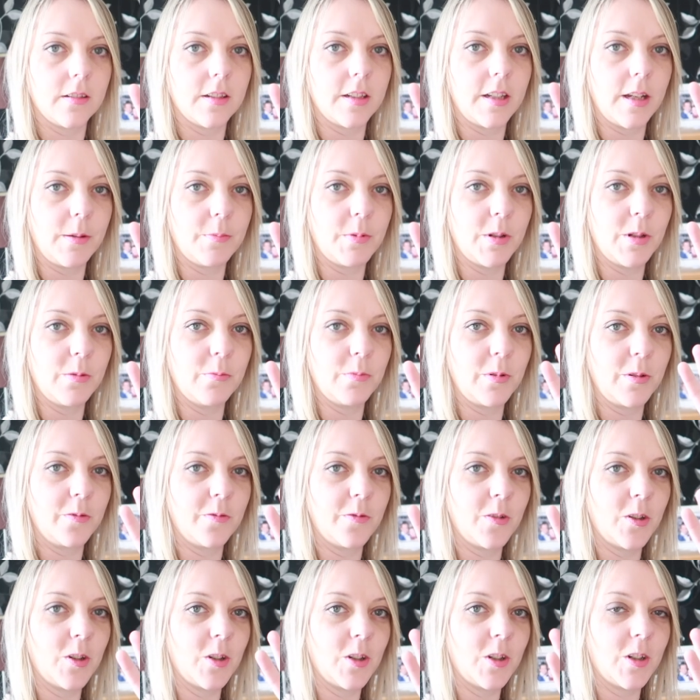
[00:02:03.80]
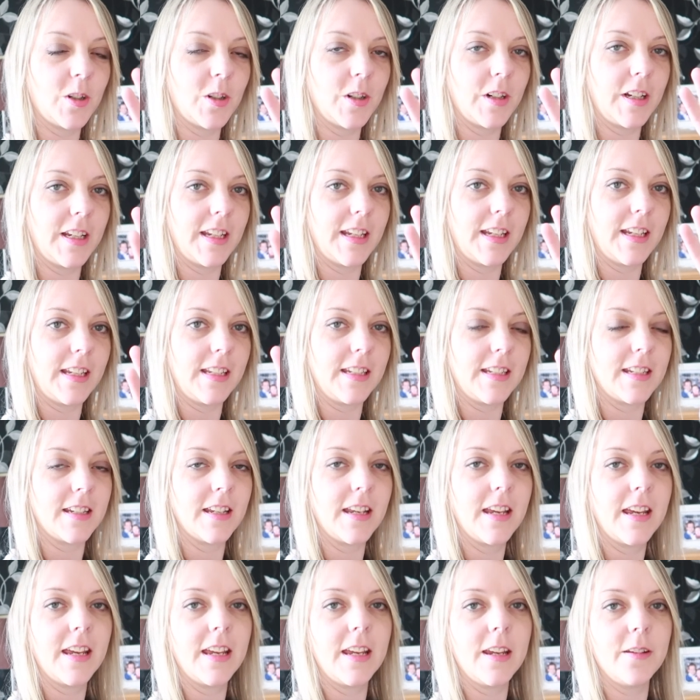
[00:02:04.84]
Tip number four is
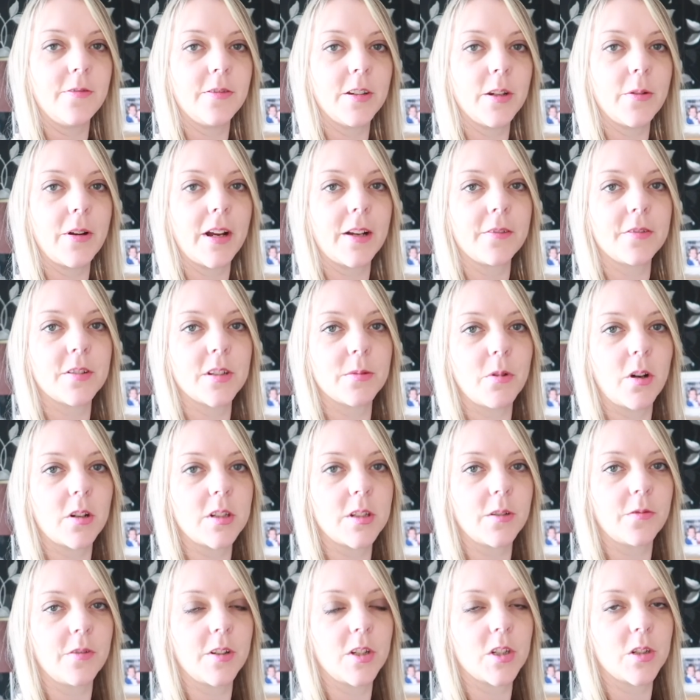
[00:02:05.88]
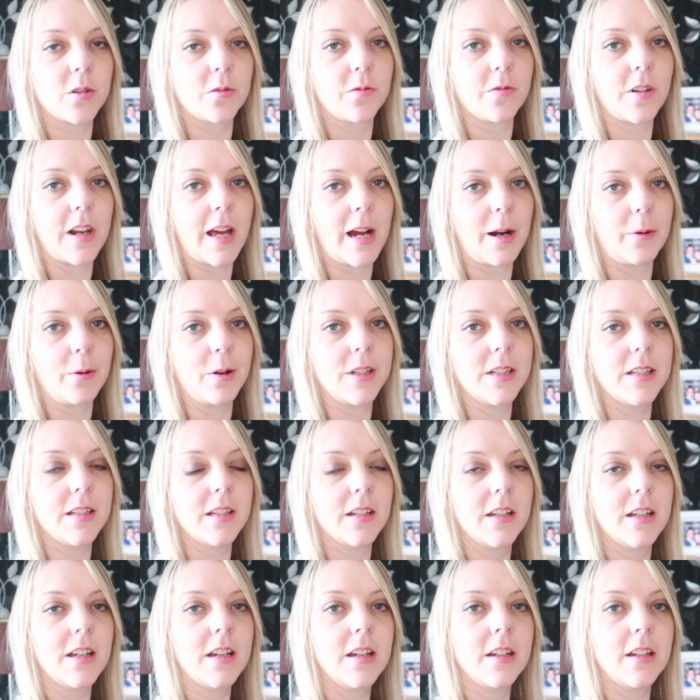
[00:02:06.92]
if you have some artificial flowers,